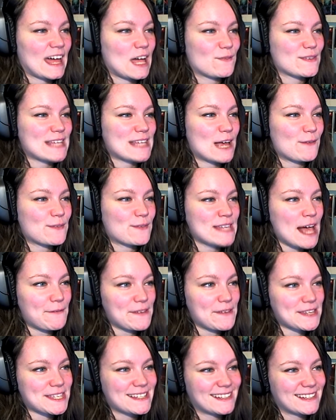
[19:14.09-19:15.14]
Alphys, Alphys,
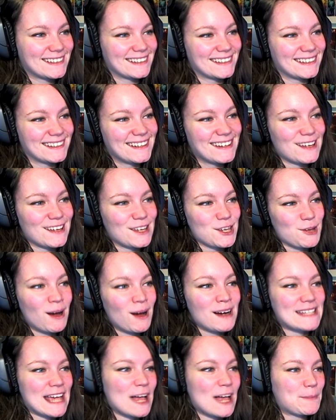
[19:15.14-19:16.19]
Alphys! You
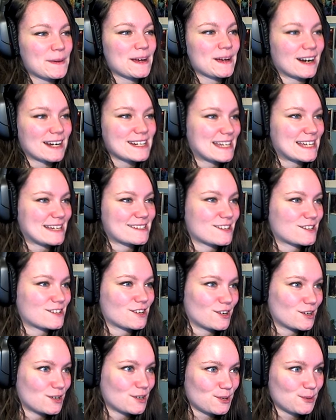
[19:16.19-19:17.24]
aren't helping our contestant,
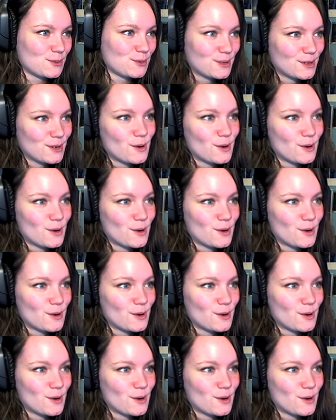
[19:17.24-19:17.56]
are you?